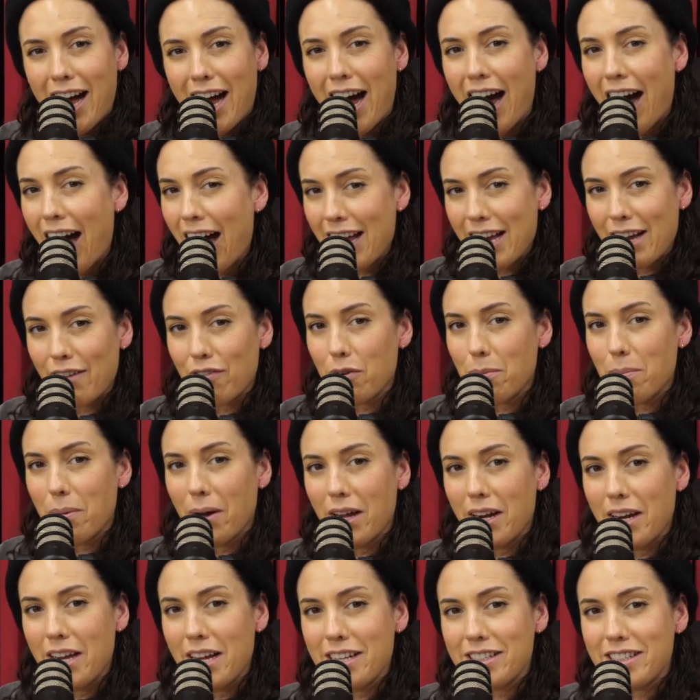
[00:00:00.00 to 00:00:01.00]
Hi,
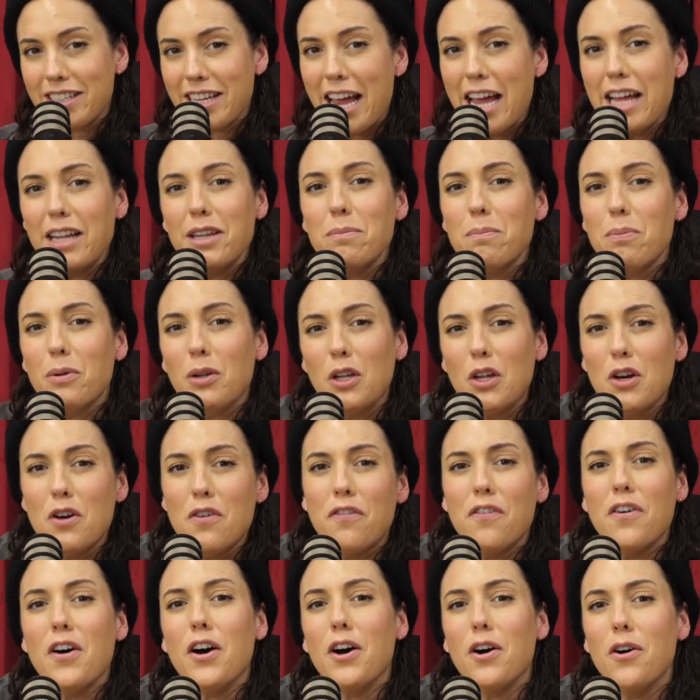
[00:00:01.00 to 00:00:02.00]
everybody. It's Caitlin
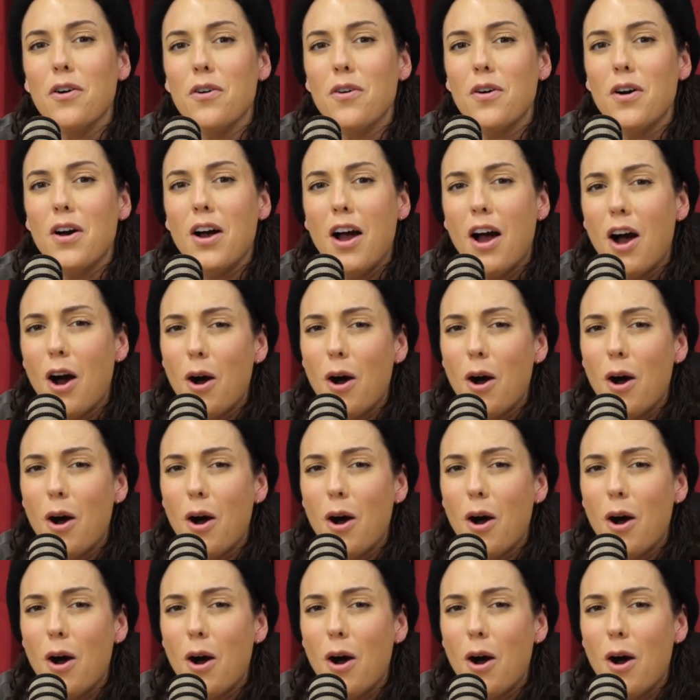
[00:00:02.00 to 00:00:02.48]
Peluffo.